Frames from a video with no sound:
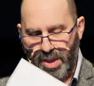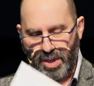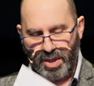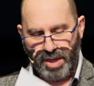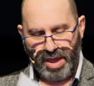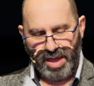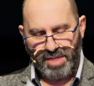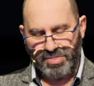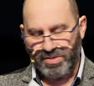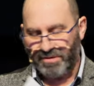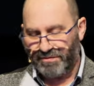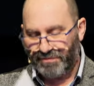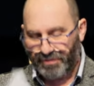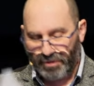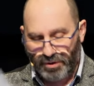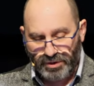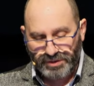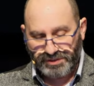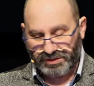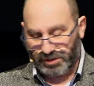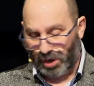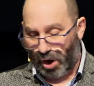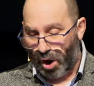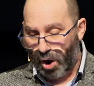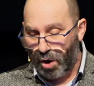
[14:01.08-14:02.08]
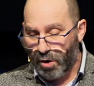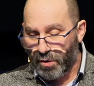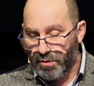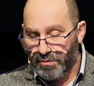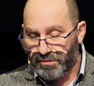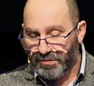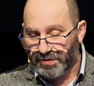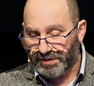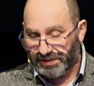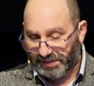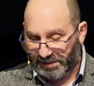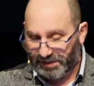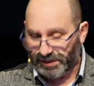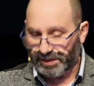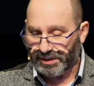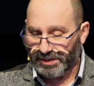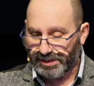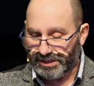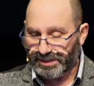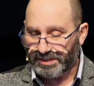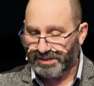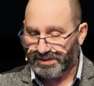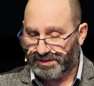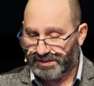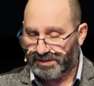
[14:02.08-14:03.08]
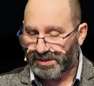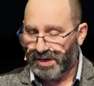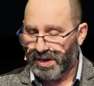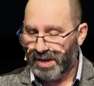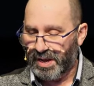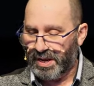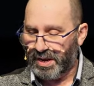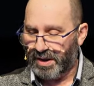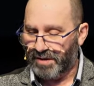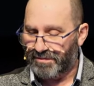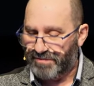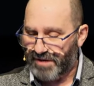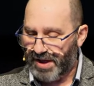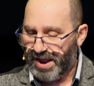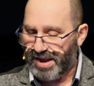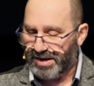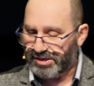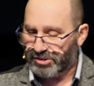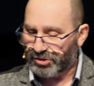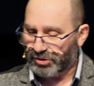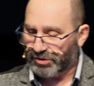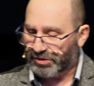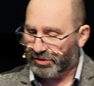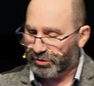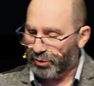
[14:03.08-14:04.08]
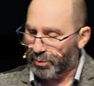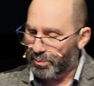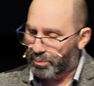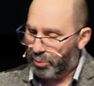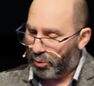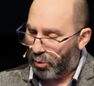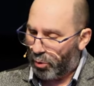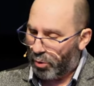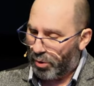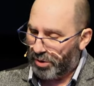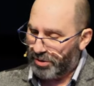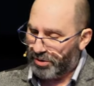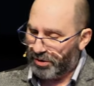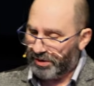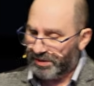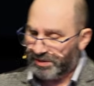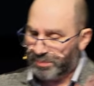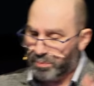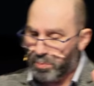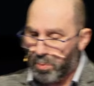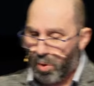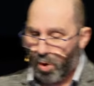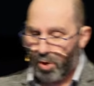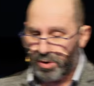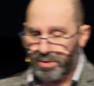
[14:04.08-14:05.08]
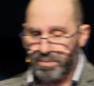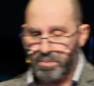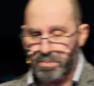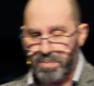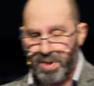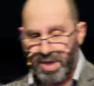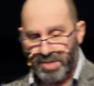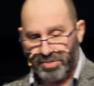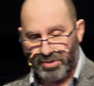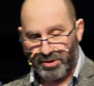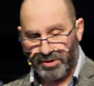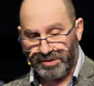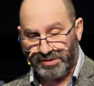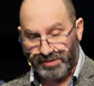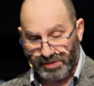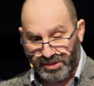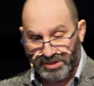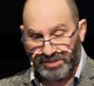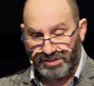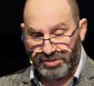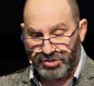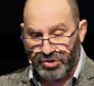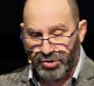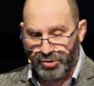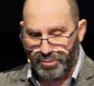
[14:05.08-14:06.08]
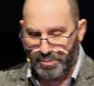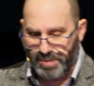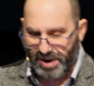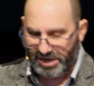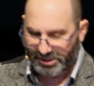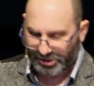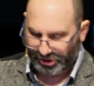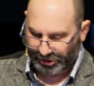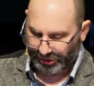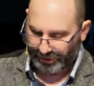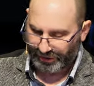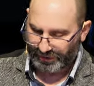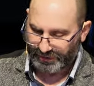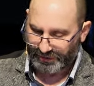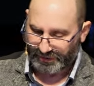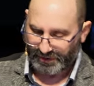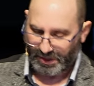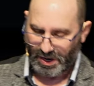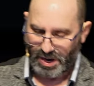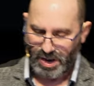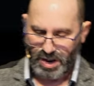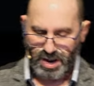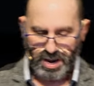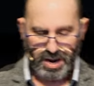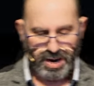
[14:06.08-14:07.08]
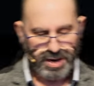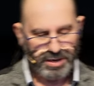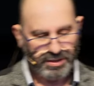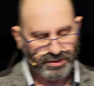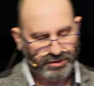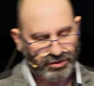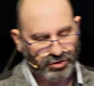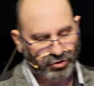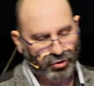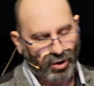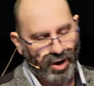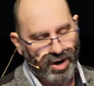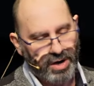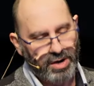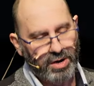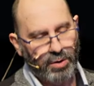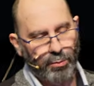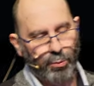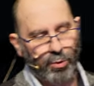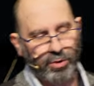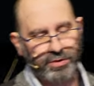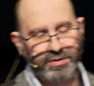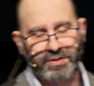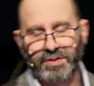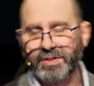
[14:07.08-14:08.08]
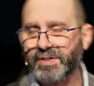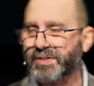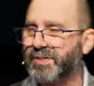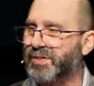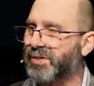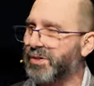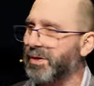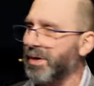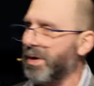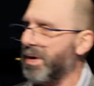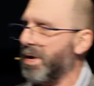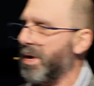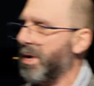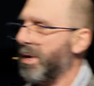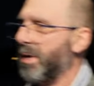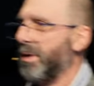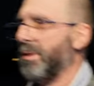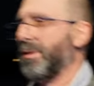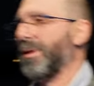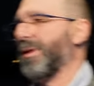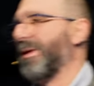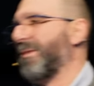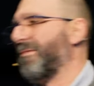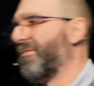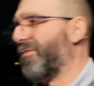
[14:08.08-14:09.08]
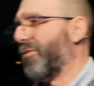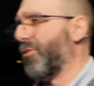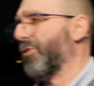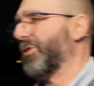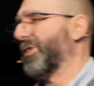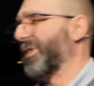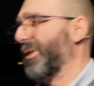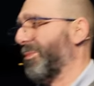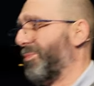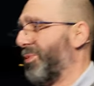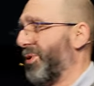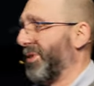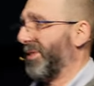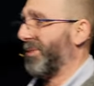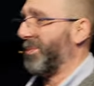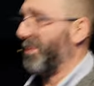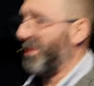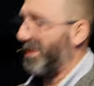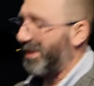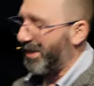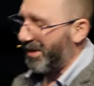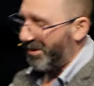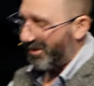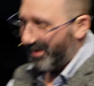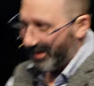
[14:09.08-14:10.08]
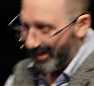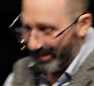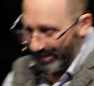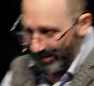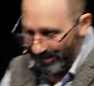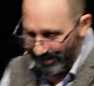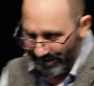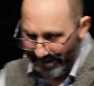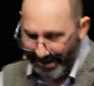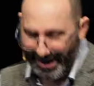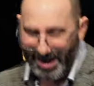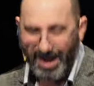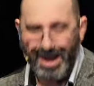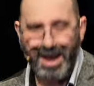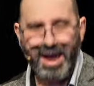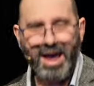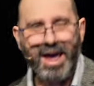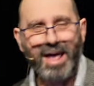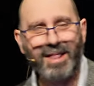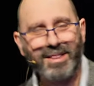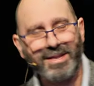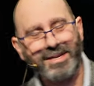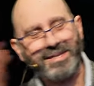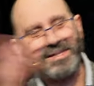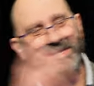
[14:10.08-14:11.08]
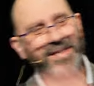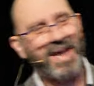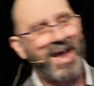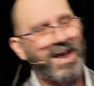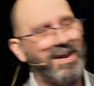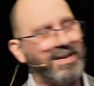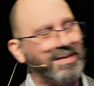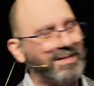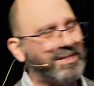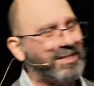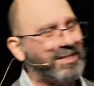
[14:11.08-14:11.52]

And the first overseas evangelists to employ these modern methods, these new measures, in Australia was this, unfortunately, Presbyterian, Alexander